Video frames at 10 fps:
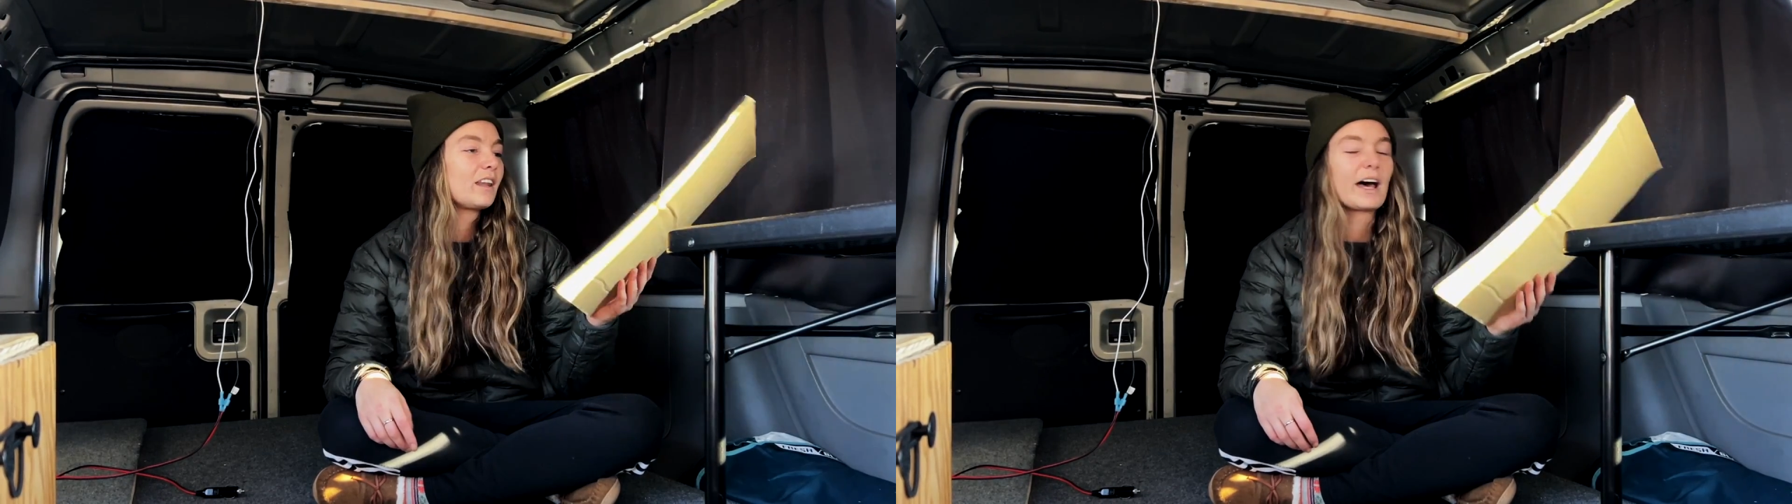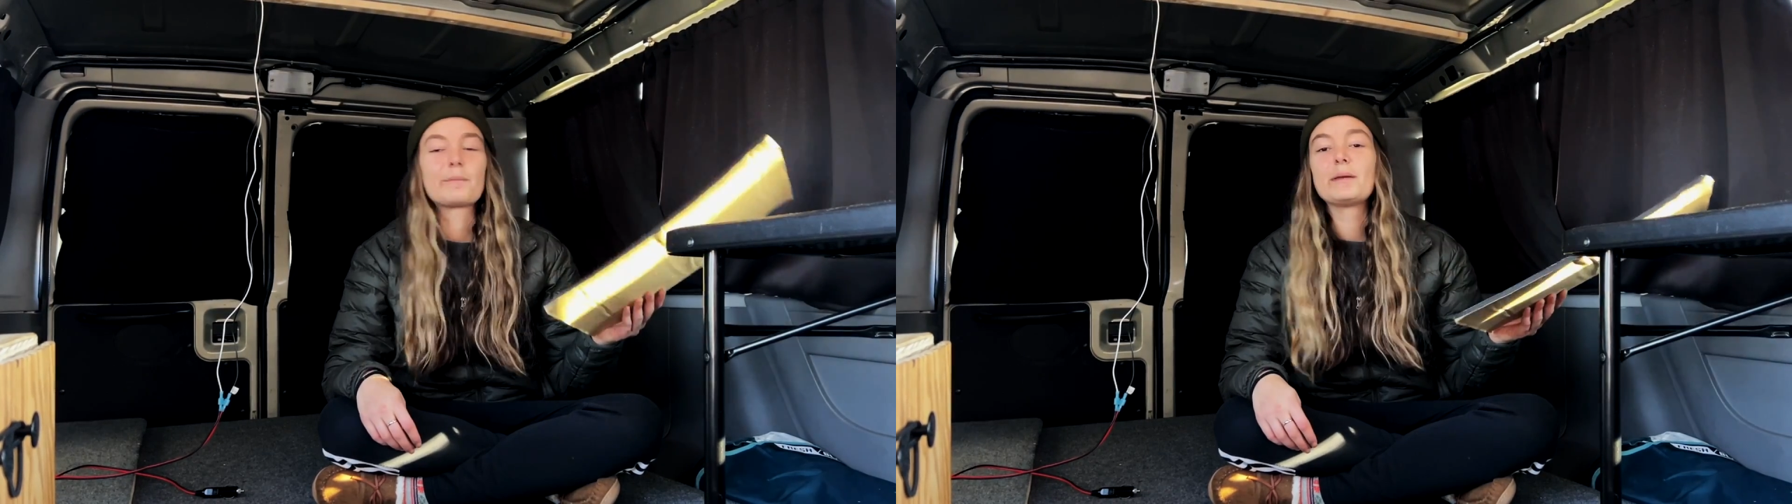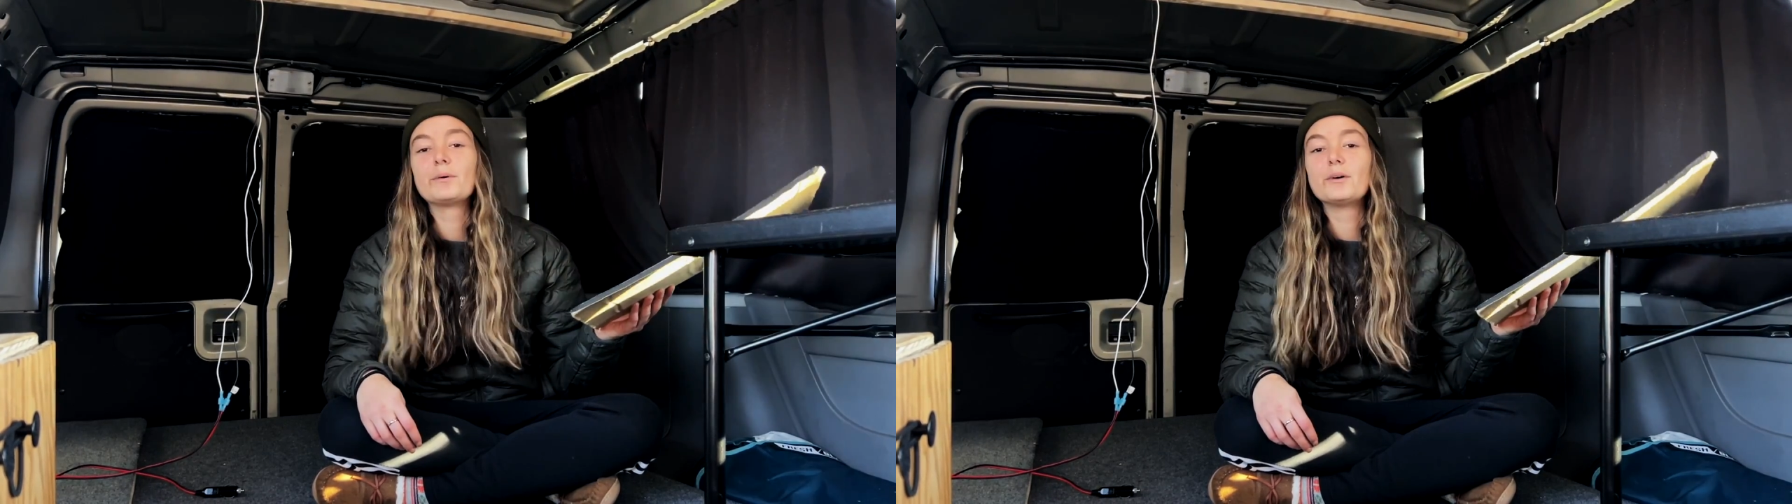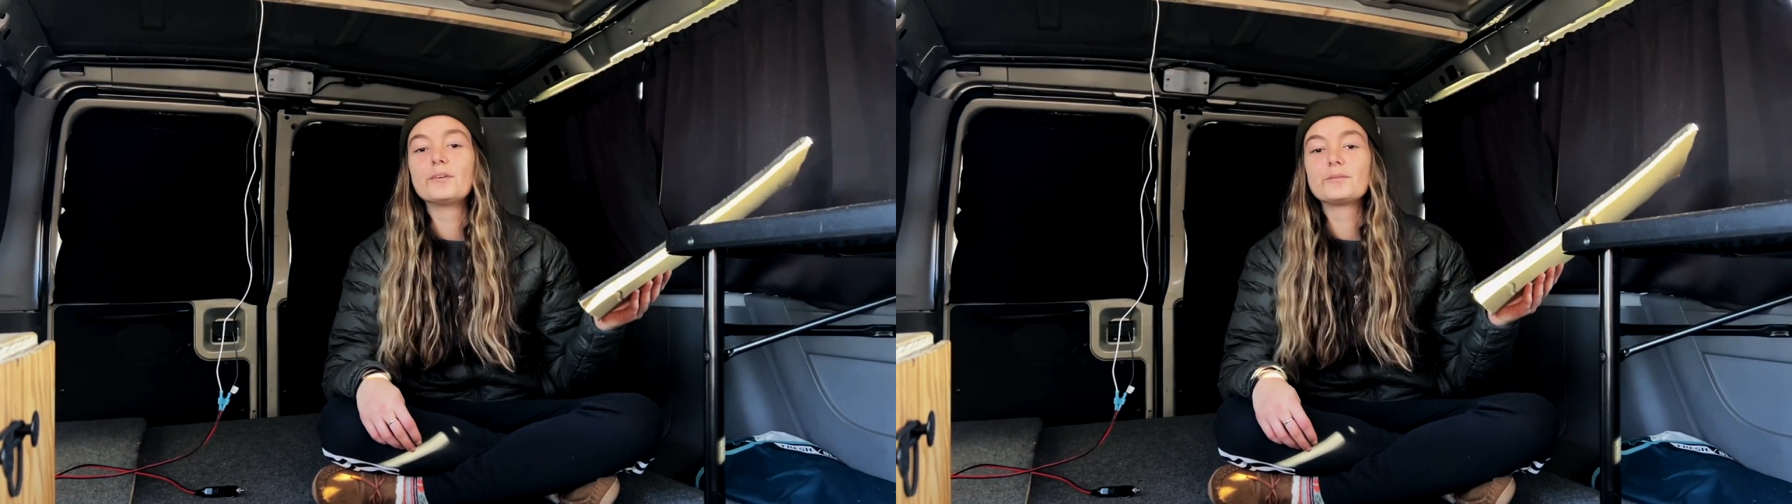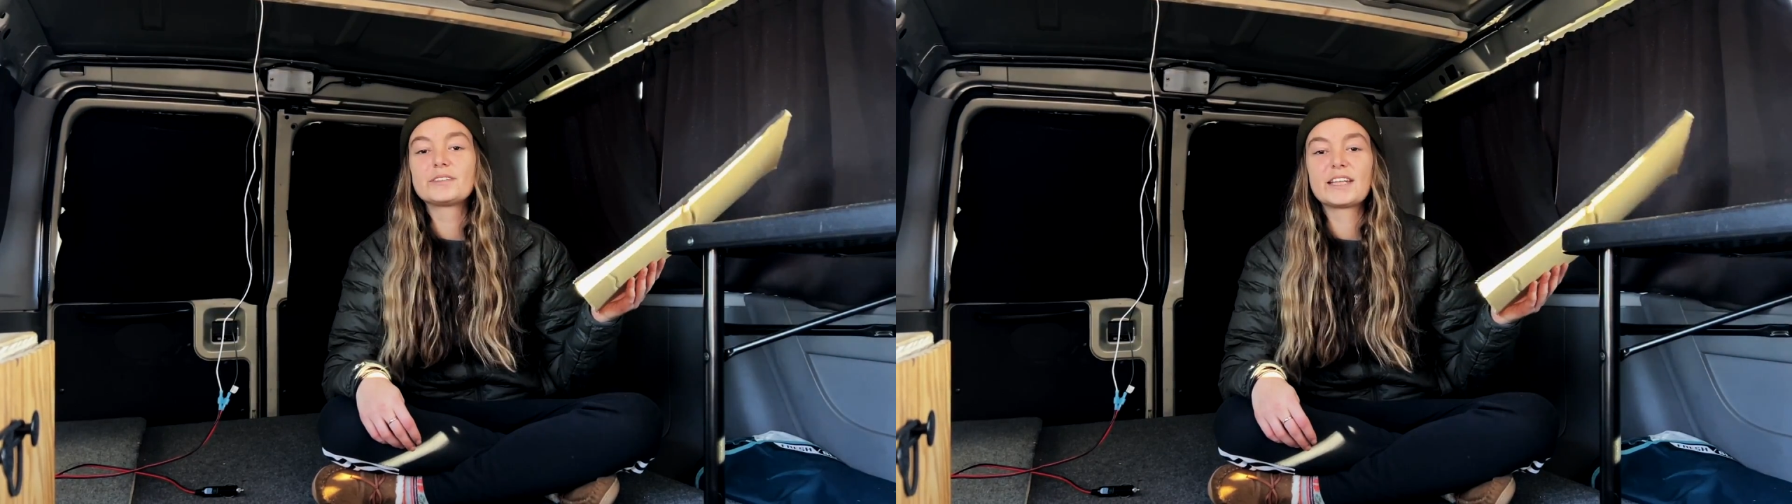A lot of
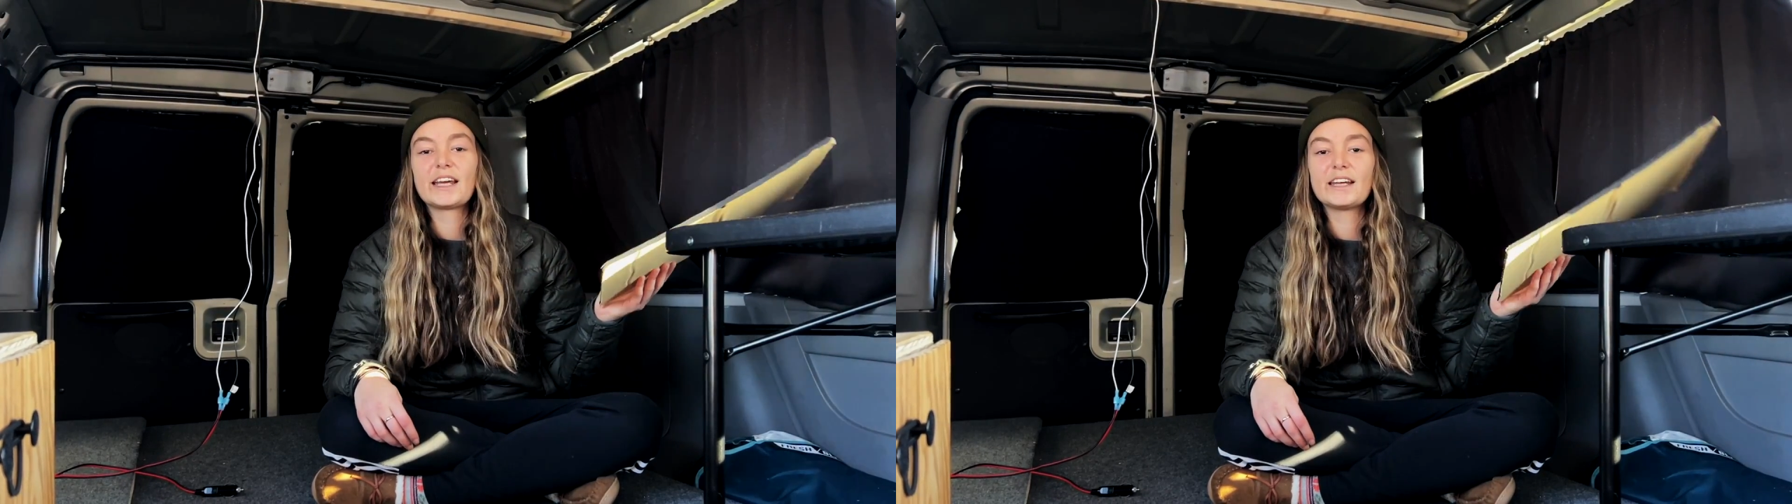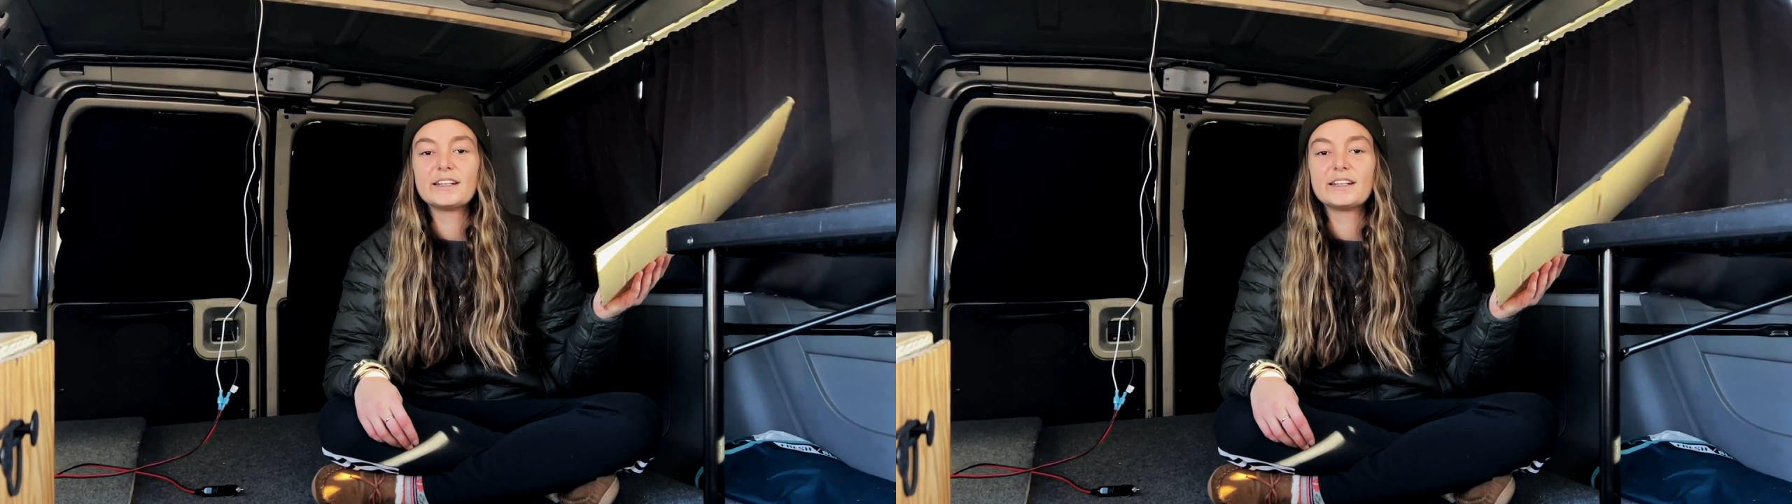people say